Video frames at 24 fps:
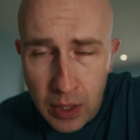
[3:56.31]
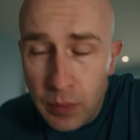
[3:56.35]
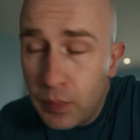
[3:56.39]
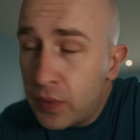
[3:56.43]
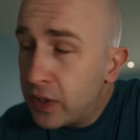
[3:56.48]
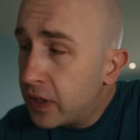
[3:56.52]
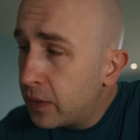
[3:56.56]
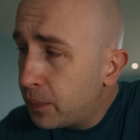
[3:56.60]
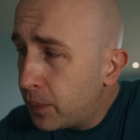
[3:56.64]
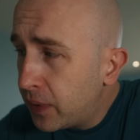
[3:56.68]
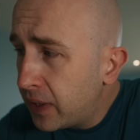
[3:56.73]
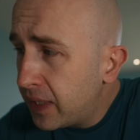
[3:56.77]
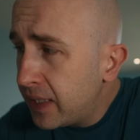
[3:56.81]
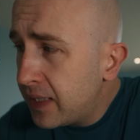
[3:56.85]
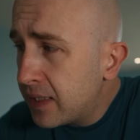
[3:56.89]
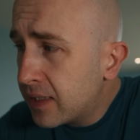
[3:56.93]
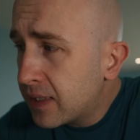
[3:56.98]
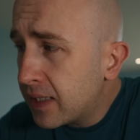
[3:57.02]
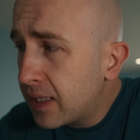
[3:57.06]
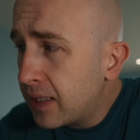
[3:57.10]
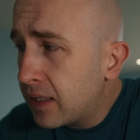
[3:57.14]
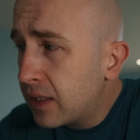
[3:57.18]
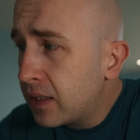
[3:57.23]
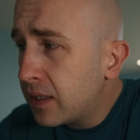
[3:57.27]
but the police
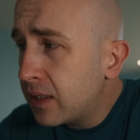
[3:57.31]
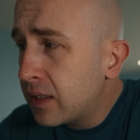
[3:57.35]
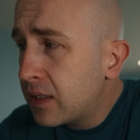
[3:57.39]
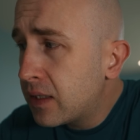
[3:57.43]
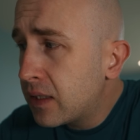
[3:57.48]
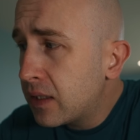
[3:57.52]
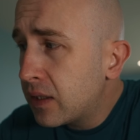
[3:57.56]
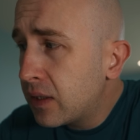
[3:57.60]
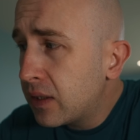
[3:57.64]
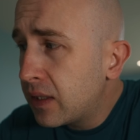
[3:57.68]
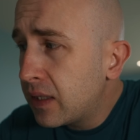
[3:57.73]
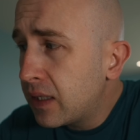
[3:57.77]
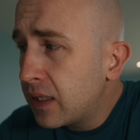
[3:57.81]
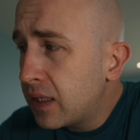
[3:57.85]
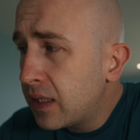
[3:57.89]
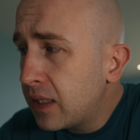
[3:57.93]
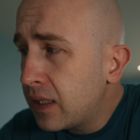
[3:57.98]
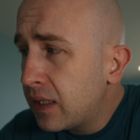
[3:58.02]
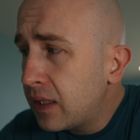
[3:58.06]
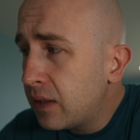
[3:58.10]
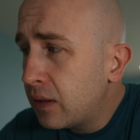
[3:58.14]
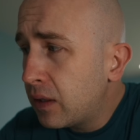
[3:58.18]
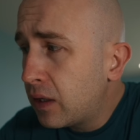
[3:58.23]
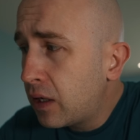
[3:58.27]
said that
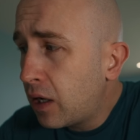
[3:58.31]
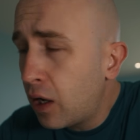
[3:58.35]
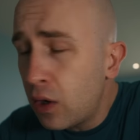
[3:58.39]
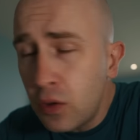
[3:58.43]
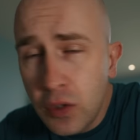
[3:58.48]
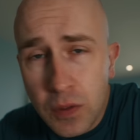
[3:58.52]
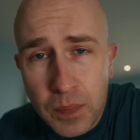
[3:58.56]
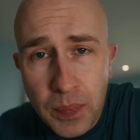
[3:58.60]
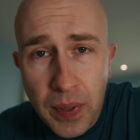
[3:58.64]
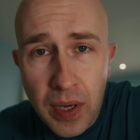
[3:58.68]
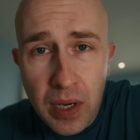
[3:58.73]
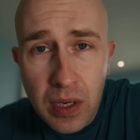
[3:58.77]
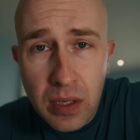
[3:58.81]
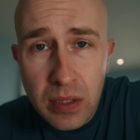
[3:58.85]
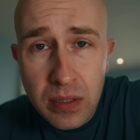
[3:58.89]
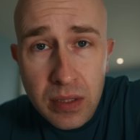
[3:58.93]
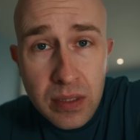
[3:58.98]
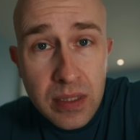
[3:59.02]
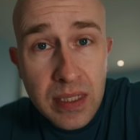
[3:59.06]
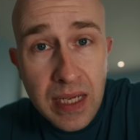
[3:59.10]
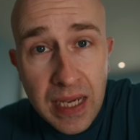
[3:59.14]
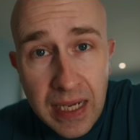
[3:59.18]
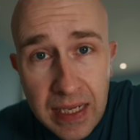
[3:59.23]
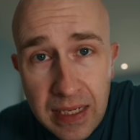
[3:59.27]
the close
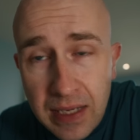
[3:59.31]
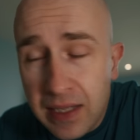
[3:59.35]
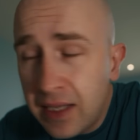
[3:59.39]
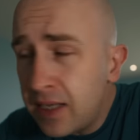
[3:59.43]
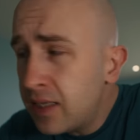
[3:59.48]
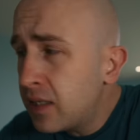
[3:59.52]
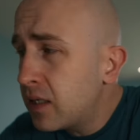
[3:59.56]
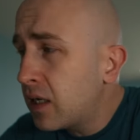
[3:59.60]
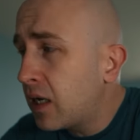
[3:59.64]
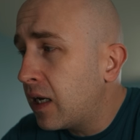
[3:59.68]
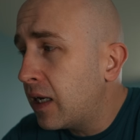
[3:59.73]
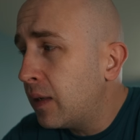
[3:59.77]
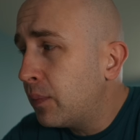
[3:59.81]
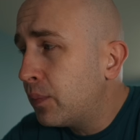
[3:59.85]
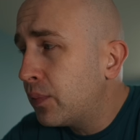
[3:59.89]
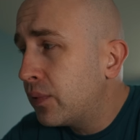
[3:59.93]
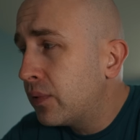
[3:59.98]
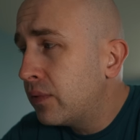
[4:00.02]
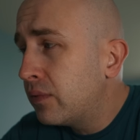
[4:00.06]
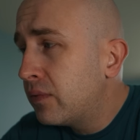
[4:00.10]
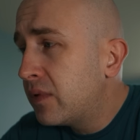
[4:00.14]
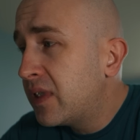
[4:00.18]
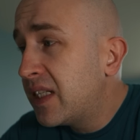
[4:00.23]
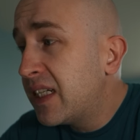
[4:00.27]
pass in this
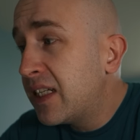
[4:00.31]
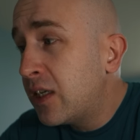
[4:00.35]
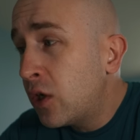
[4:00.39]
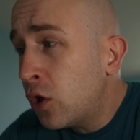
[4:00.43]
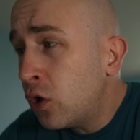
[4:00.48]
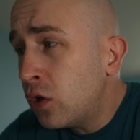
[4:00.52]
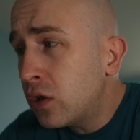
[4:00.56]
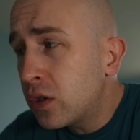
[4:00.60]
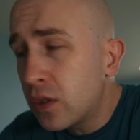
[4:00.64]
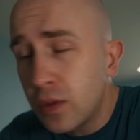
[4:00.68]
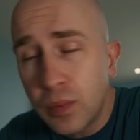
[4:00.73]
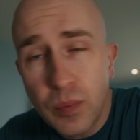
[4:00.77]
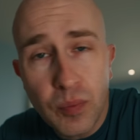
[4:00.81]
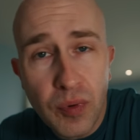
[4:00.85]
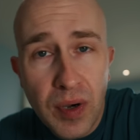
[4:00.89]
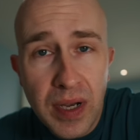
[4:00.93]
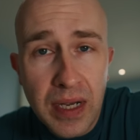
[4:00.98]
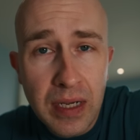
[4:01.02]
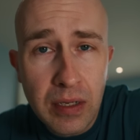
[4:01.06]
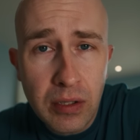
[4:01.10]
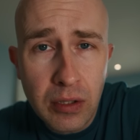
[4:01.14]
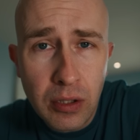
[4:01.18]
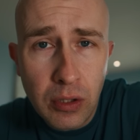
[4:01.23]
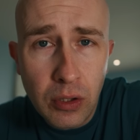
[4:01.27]
clip did not
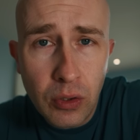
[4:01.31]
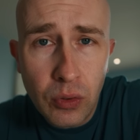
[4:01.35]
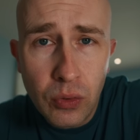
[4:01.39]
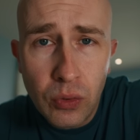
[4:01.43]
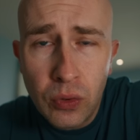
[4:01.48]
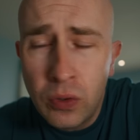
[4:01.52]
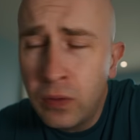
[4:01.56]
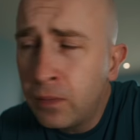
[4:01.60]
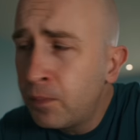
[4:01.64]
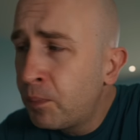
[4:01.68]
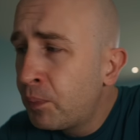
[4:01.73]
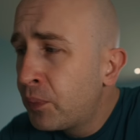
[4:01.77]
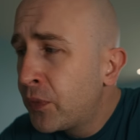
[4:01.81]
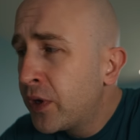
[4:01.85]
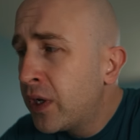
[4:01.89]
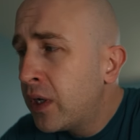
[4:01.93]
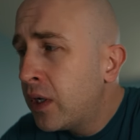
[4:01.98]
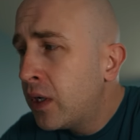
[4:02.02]
break the law